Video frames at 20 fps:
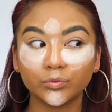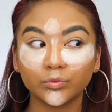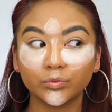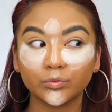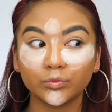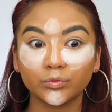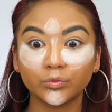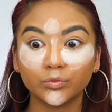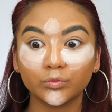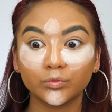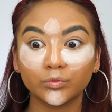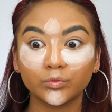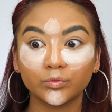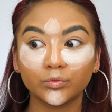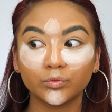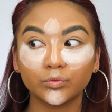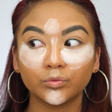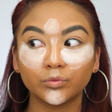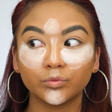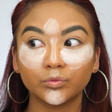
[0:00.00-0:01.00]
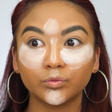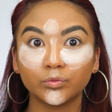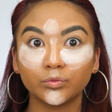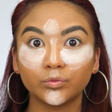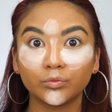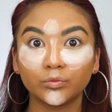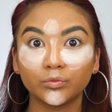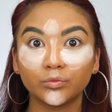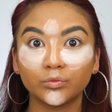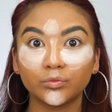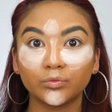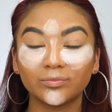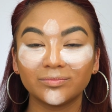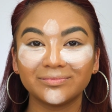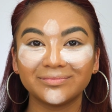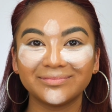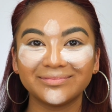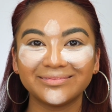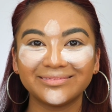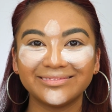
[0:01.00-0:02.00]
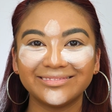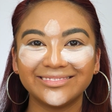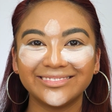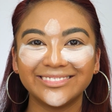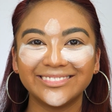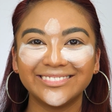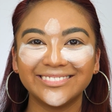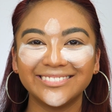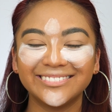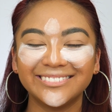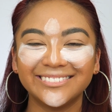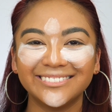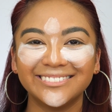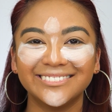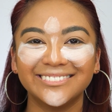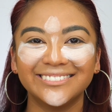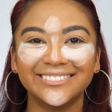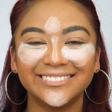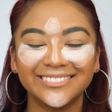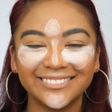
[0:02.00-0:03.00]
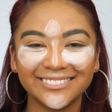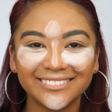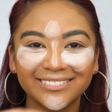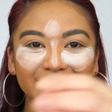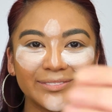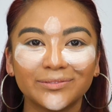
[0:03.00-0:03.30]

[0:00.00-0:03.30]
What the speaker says: (silence)